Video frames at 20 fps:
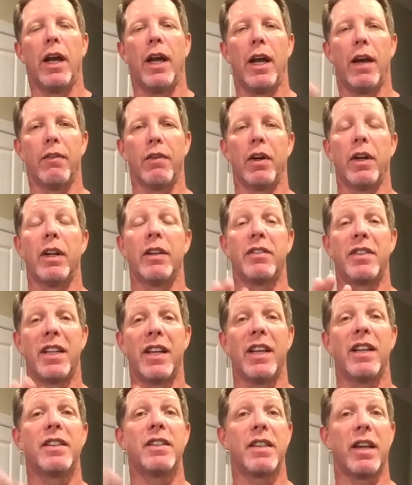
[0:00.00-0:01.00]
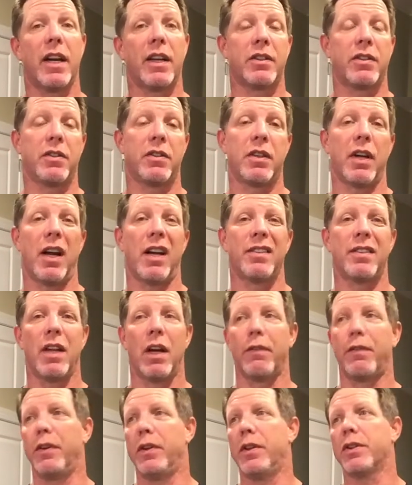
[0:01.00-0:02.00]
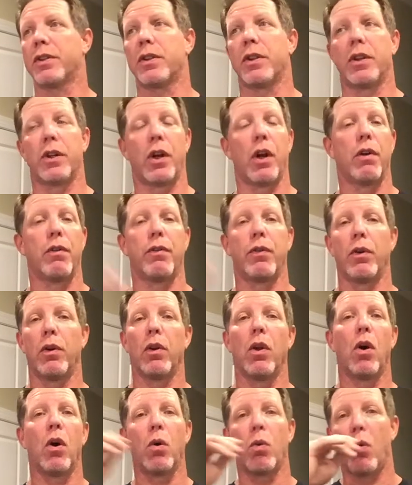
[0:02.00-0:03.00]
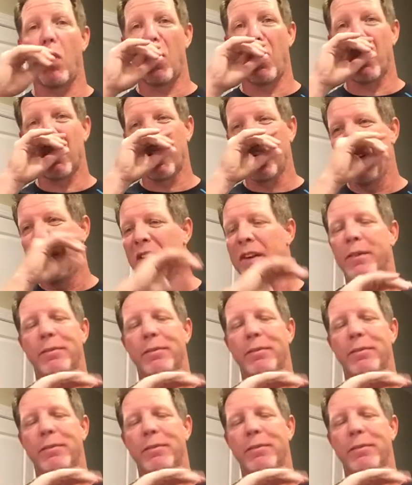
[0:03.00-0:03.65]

of an intense exercise, now if you're just going to go for a long walk,